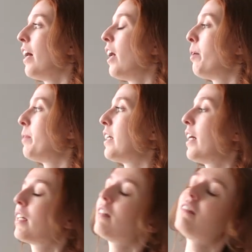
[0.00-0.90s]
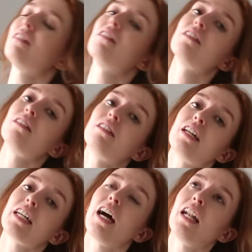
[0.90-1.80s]
And I was like, oh,
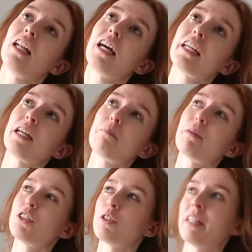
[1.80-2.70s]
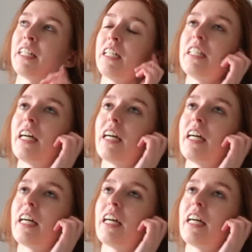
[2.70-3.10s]
I kind of like it, but do I need